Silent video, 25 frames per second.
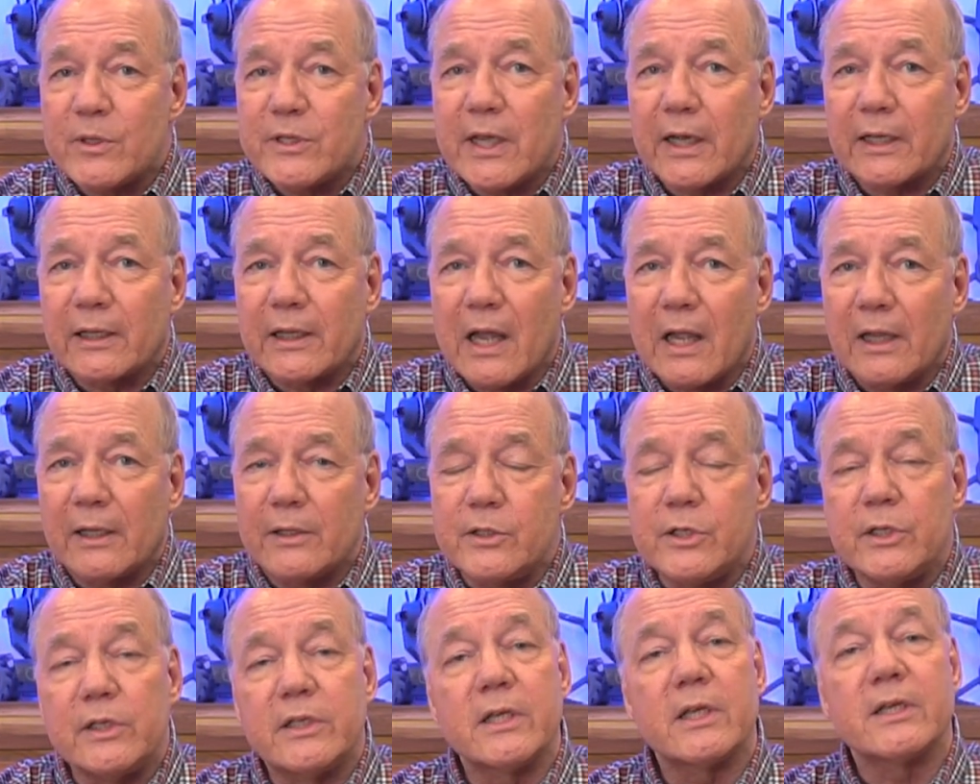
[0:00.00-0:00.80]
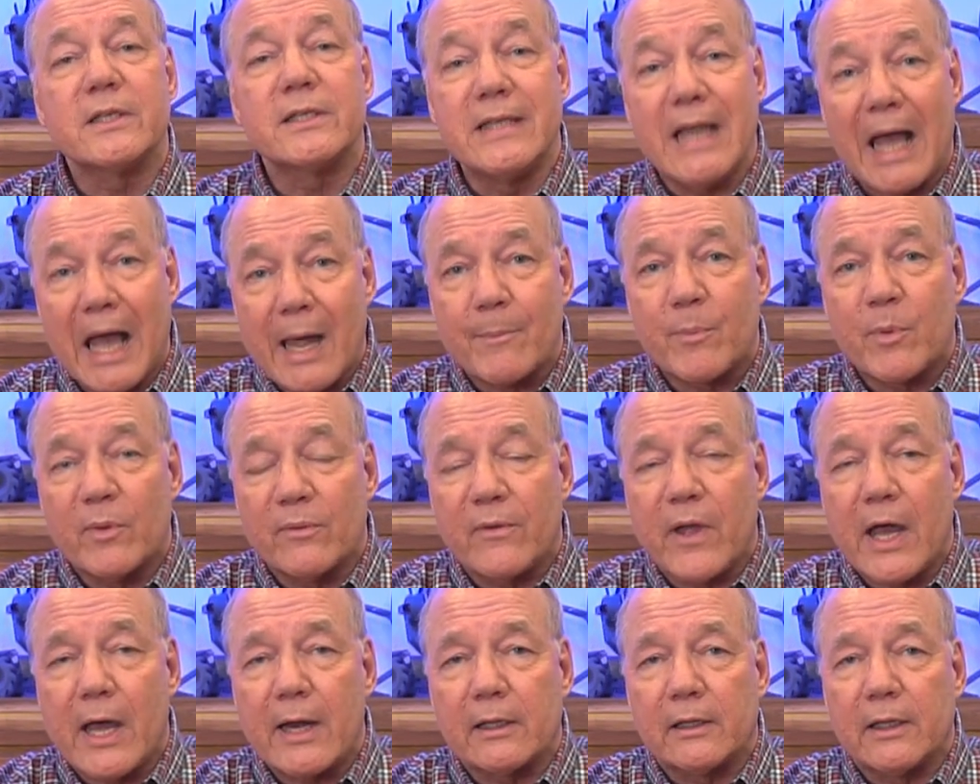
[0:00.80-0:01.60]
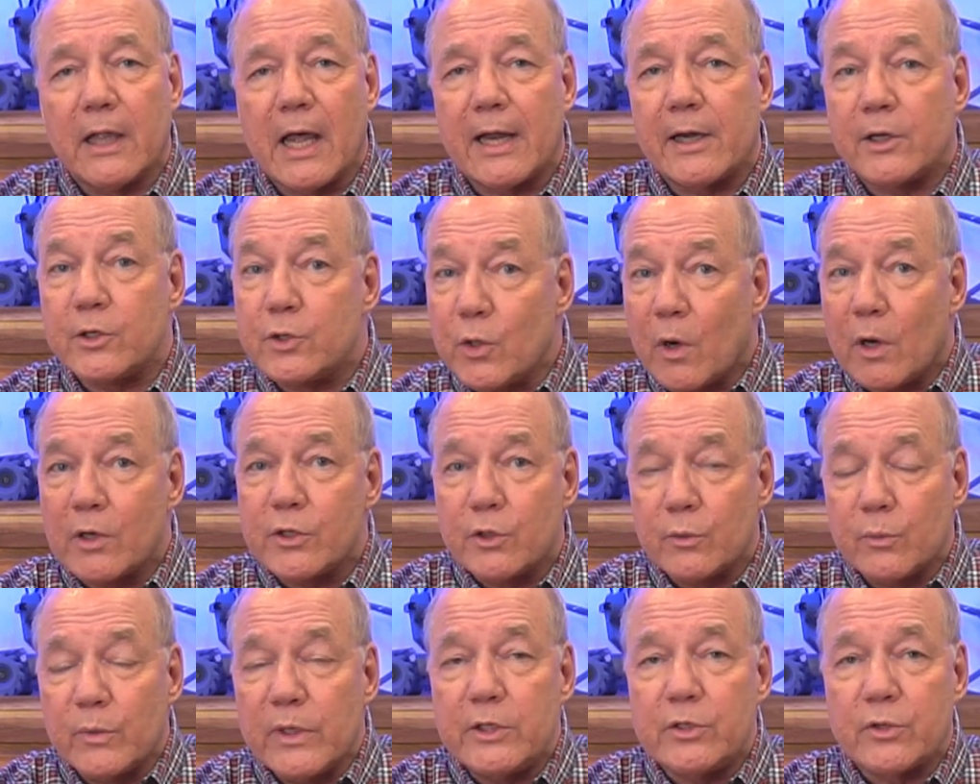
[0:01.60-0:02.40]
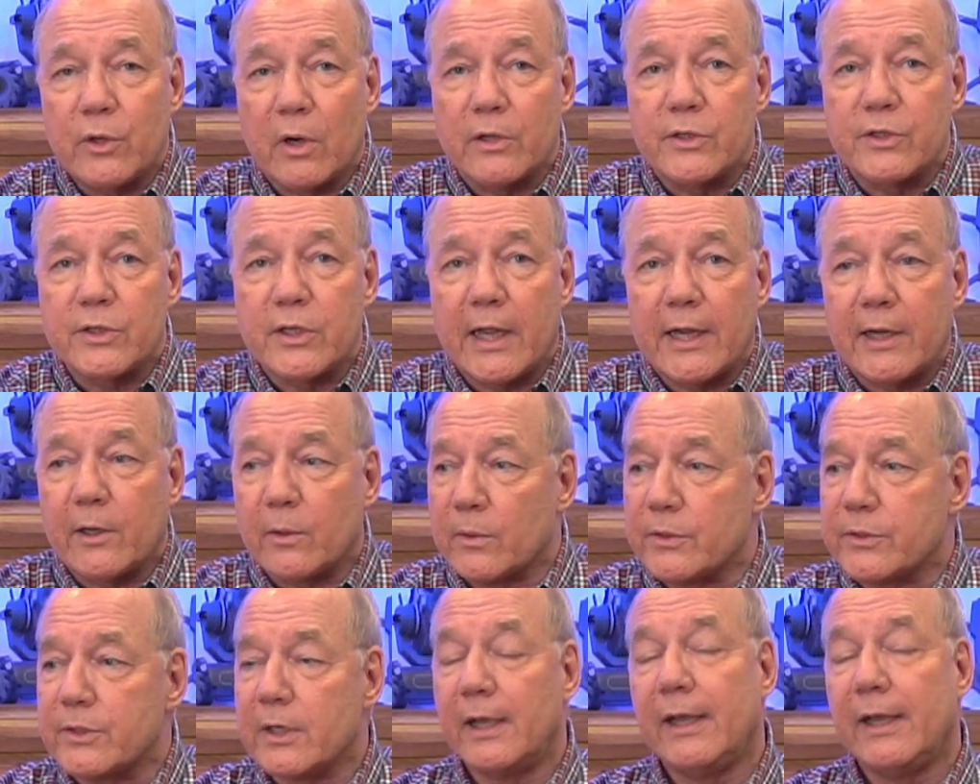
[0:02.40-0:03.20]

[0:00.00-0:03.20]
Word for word: technology does not provide a lot of charge and recharge cycles.